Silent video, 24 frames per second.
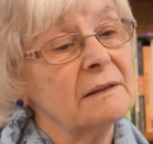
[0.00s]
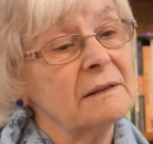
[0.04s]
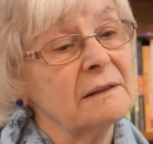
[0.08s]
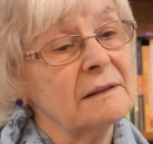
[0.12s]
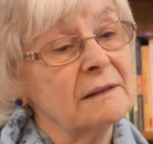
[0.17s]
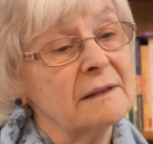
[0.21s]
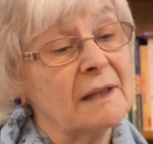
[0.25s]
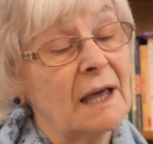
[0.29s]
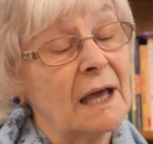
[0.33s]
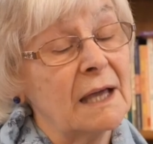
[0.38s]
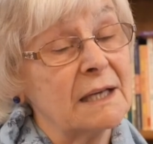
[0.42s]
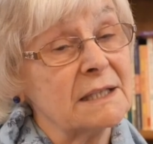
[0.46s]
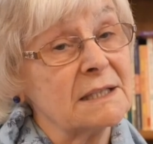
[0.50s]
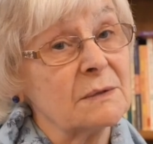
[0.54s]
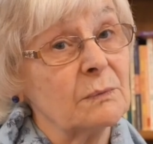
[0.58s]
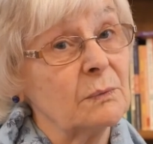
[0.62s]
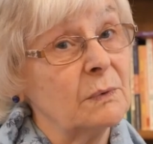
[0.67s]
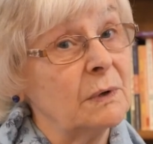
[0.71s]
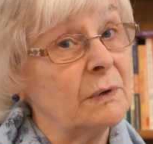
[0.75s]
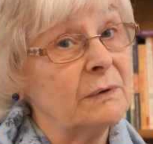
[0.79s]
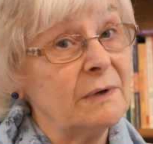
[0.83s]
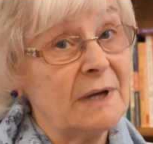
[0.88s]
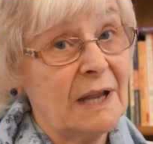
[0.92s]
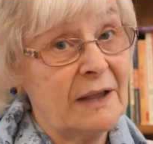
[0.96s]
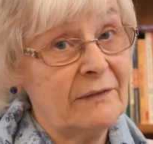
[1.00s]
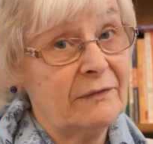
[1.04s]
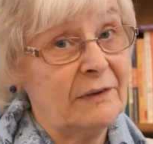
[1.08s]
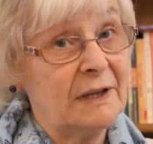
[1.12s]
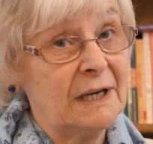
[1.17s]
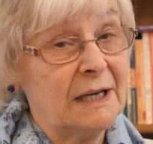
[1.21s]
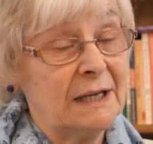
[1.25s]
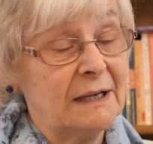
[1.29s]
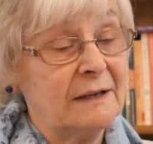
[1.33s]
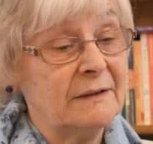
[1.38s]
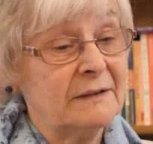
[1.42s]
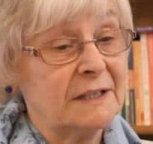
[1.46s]
that will never
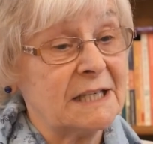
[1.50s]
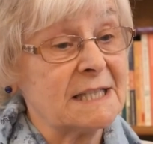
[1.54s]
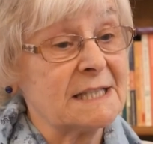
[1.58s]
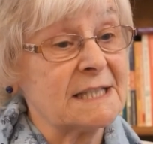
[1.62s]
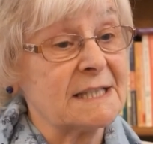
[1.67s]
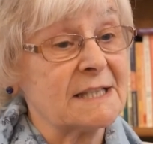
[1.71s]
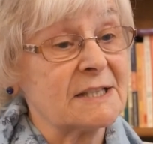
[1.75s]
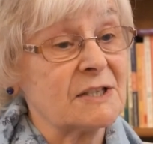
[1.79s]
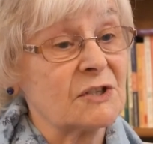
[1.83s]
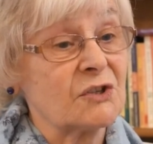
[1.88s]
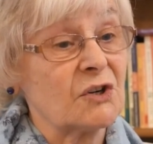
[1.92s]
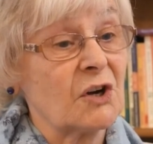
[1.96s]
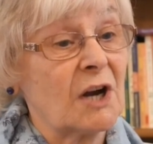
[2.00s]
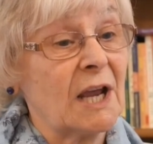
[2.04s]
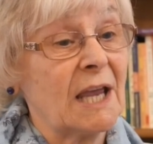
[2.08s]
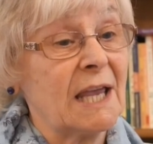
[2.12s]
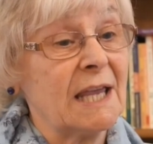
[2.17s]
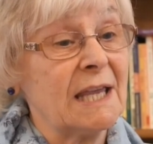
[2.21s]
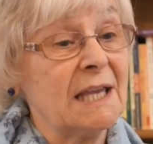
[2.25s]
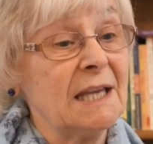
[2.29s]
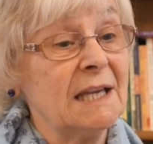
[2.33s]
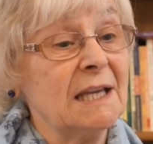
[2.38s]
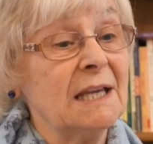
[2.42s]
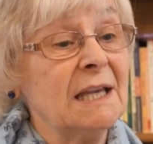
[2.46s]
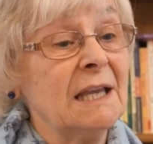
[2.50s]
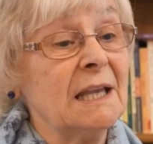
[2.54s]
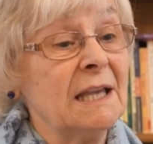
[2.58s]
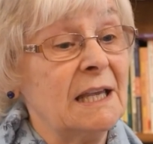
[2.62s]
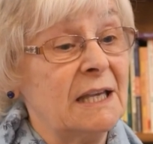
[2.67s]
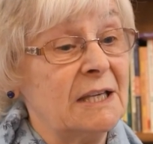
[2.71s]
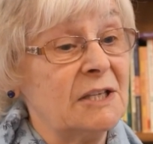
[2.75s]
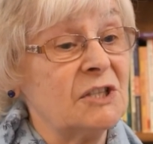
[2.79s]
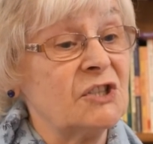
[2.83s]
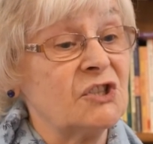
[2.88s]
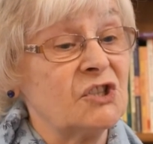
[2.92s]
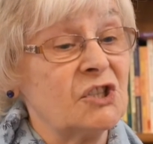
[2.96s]
lead us astray
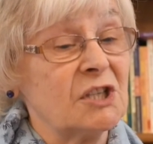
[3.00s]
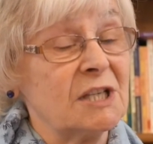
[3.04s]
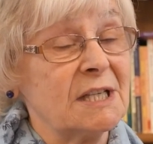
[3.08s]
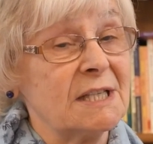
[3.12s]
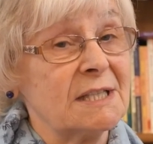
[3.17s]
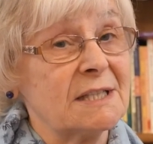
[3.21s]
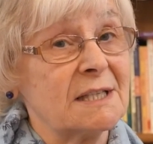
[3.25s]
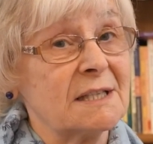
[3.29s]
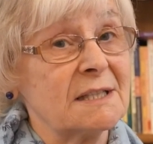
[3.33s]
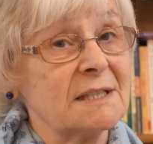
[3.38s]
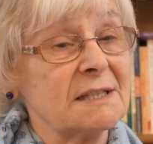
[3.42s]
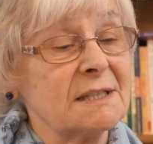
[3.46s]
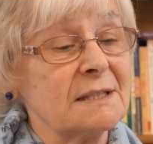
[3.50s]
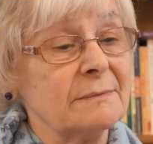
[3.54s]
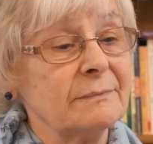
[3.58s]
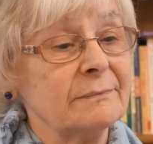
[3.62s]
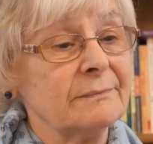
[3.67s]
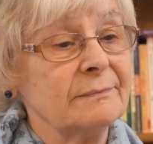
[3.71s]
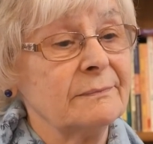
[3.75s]
is Jesus.